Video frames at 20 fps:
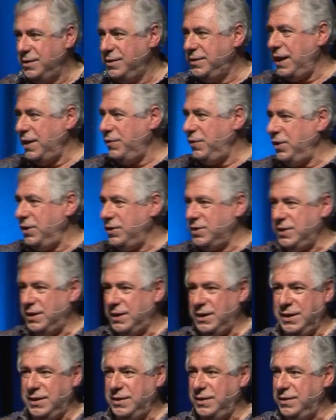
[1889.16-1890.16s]
Dave
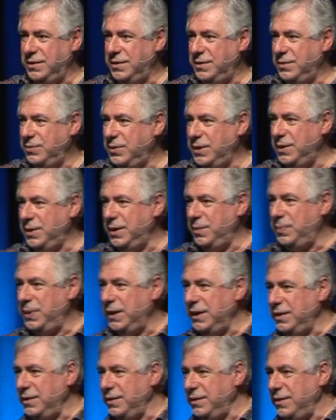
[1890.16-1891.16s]
Hersey and
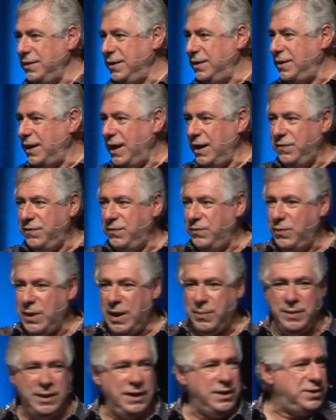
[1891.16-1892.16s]
Pete, Dave
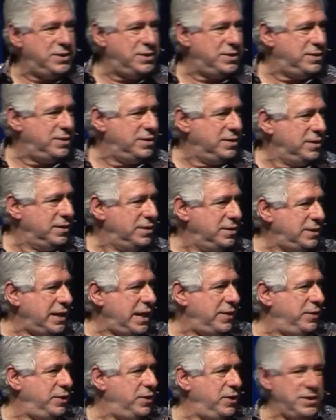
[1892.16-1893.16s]
Wabnitz,
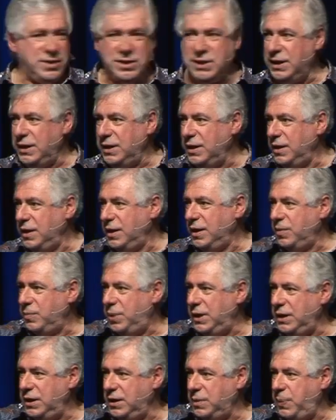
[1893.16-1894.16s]
David Hersey.
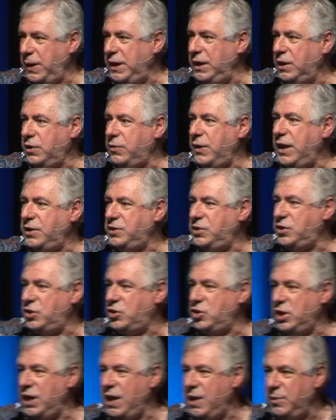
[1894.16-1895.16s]
Peter Crouch is the
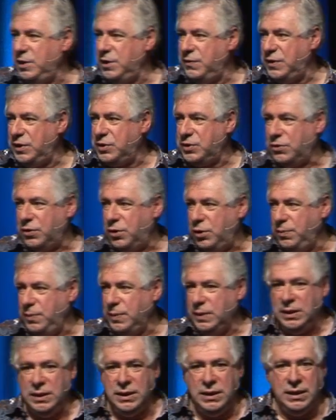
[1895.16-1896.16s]
chairman of this group,
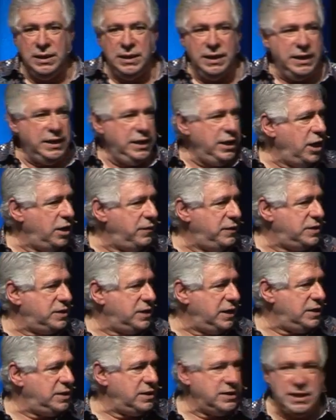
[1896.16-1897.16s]
and he
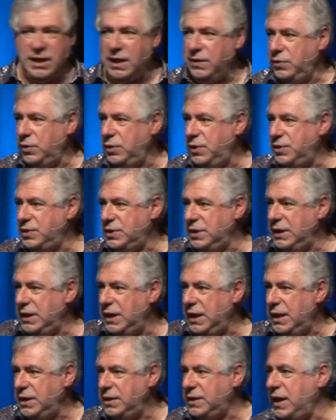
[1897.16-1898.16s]
oversees it. Dave Hersey
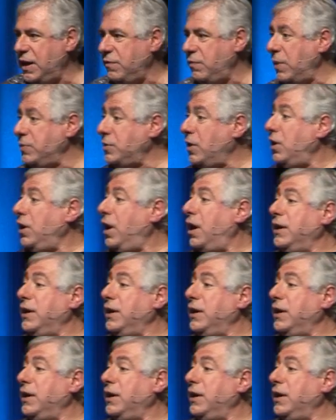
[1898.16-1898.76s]
and Dave Wabnitz.